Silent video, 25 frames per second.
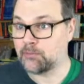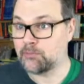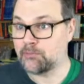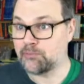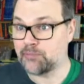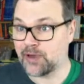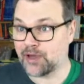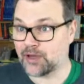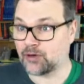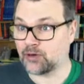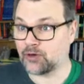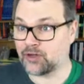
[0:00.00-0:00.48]

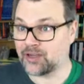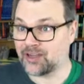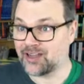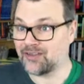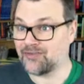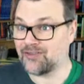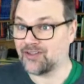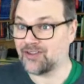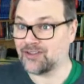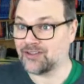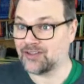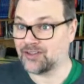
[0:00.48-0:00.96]
better
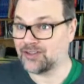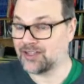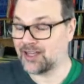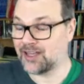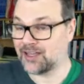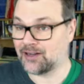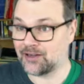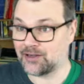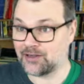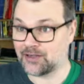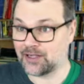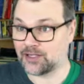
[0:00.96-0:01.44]
given the
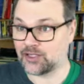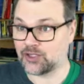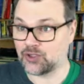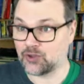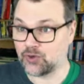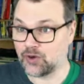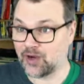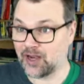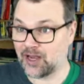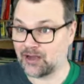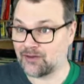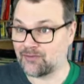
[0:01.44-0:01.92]
data that
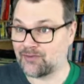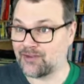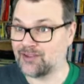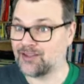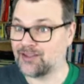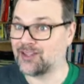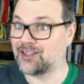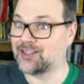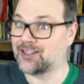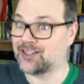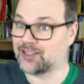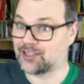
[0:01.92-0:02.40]
you have and
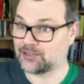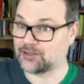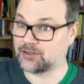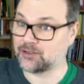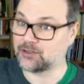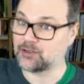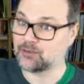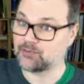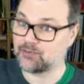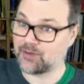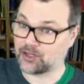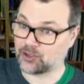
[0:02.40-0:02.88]
the
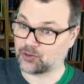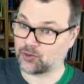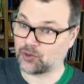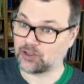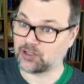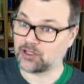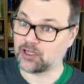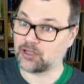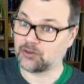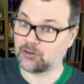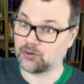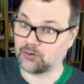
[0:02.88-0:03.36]
distance
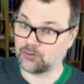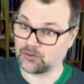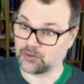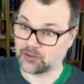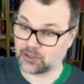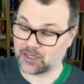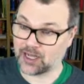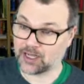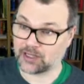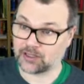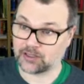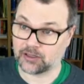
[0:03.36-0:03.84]
metric that you've
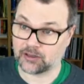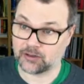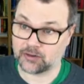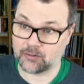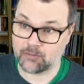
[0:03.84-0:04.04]
selected.